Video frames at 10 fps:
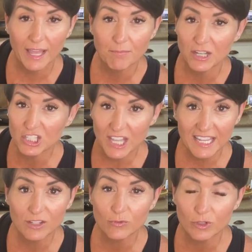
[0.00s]
much like
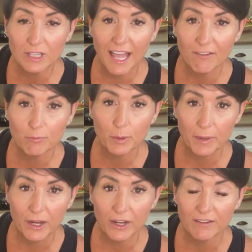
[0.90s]
in real life
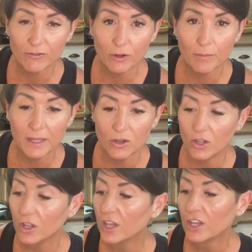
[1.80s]
preparing for a meal,